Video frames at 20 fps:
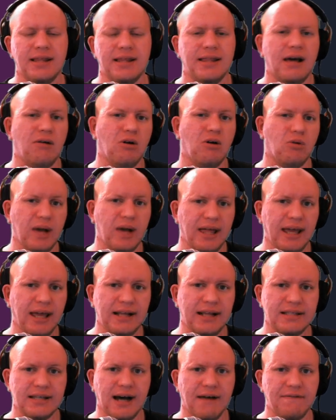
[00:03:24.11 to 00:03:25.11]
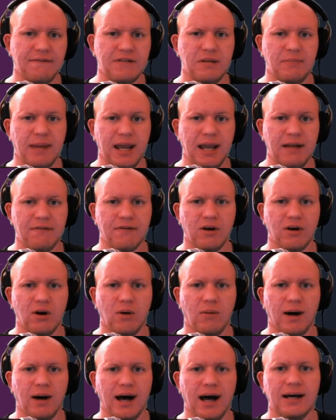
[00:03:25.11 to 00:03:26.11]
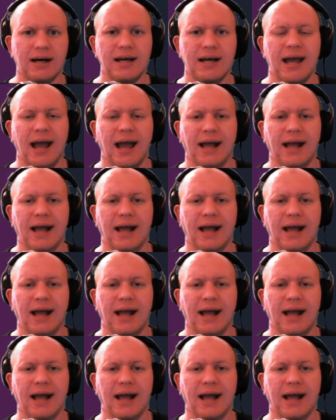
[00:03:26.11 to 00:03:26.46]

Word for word: They were really tough to beat for a while